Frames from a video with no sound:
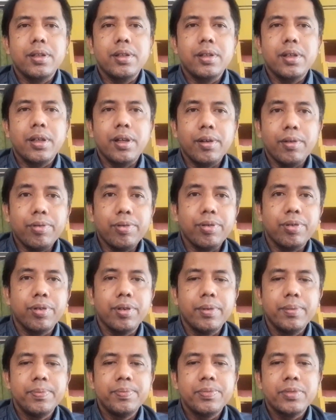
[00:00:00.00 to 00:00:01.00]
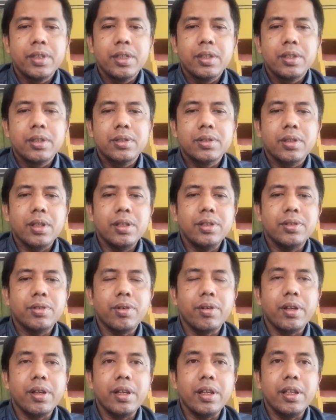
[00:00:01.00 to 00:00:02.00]
If
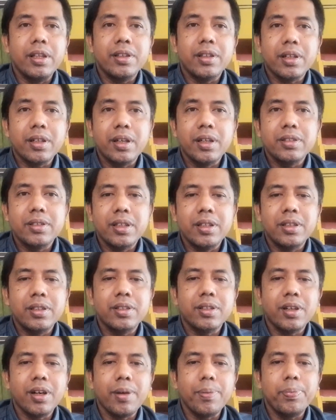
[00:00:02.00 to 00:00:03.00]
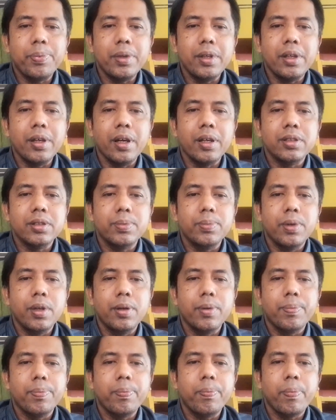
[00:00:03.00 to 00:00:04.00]
sensory integration therapy has been
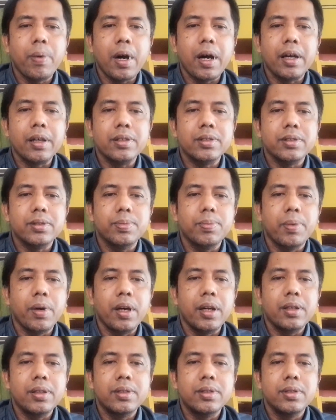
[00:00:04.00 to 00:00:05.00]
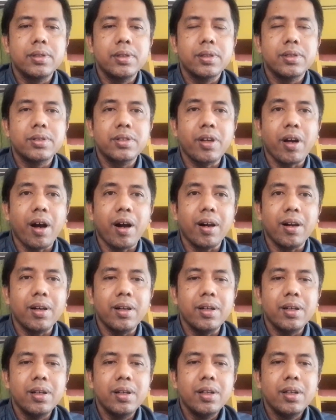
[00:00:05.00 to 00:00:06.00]
passed by the child,
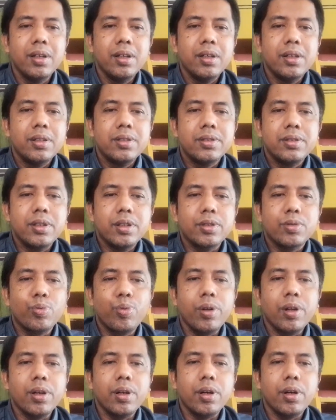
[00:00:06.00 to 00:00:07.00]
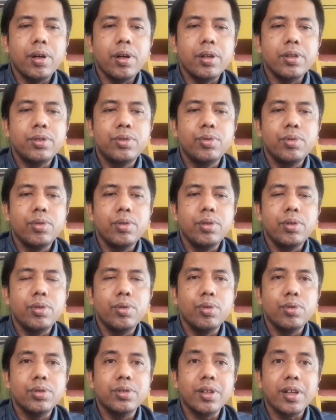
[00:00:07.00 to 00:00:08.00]
this will
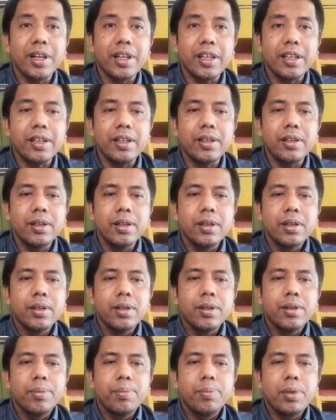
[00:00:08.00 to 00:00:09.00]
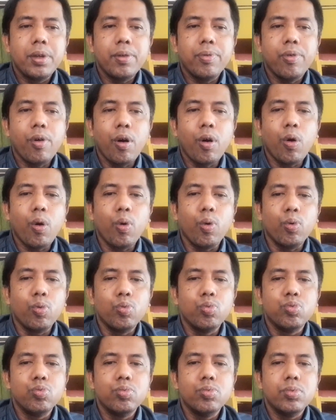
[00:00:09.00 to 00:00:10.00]
usually be followed
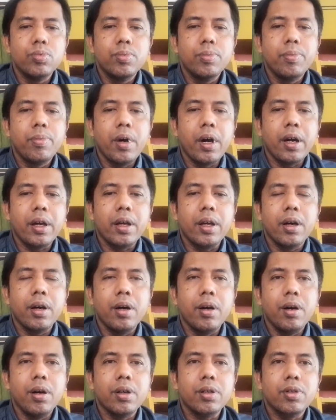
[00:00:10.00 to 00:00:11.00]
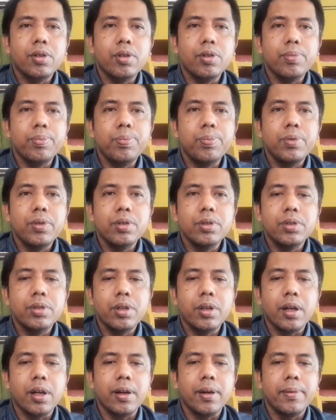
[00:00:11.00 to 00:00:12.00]
by
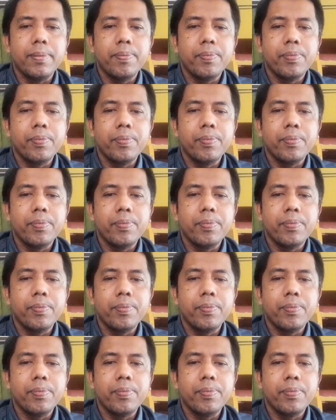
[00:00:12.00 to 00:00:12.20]
occupational